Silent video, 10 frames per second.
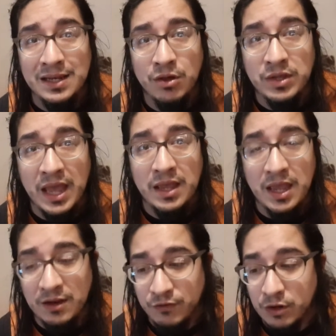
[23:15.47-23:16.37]
Okay,
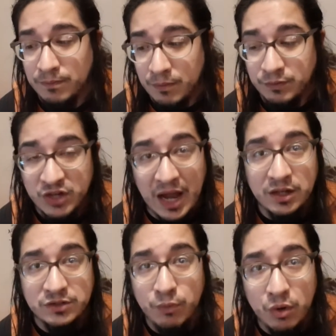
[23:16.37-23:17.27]
and if your
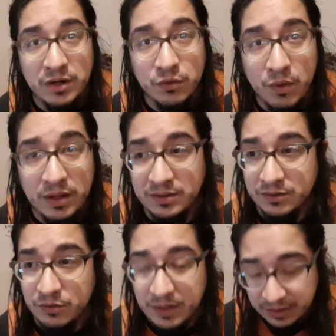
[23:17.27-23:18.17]
child is born and
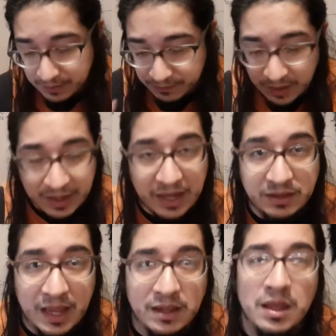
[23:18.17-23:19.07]
you get them on the 8th
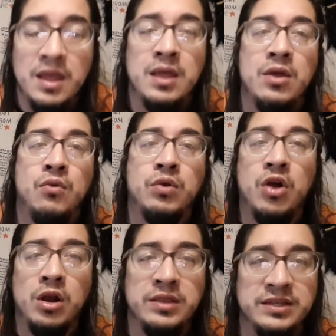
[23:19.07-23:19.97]
day,
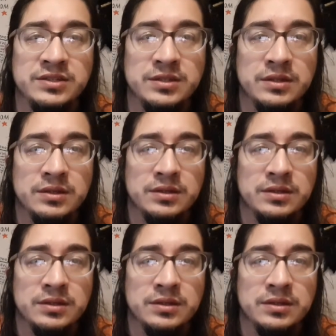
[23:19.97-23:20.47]
regardless,